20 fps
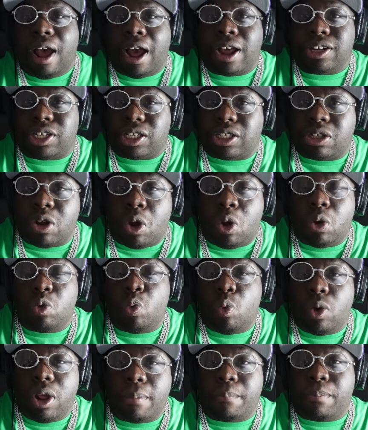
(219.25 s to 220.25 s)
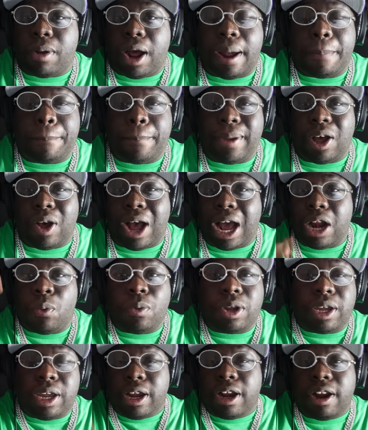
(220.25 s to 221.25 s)
A stone will pop out. I
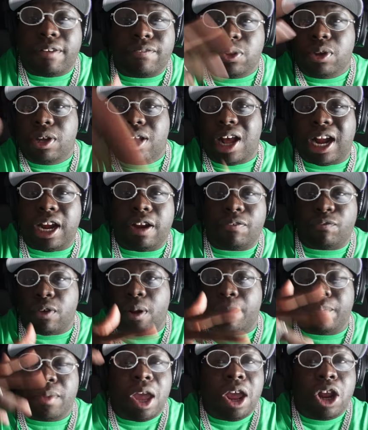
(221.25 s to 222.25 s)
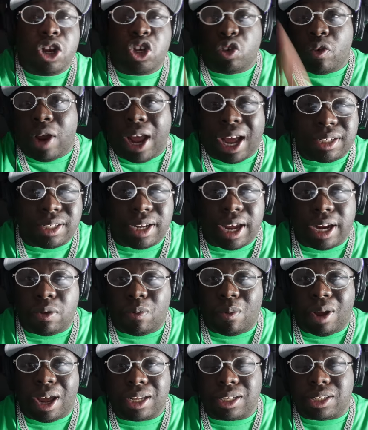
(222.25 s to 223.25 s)
don't care if you got it from Trax
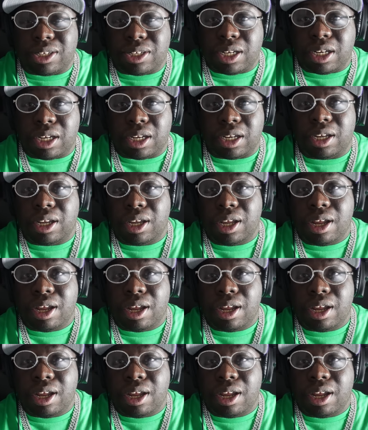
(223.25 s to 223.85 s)
NYC.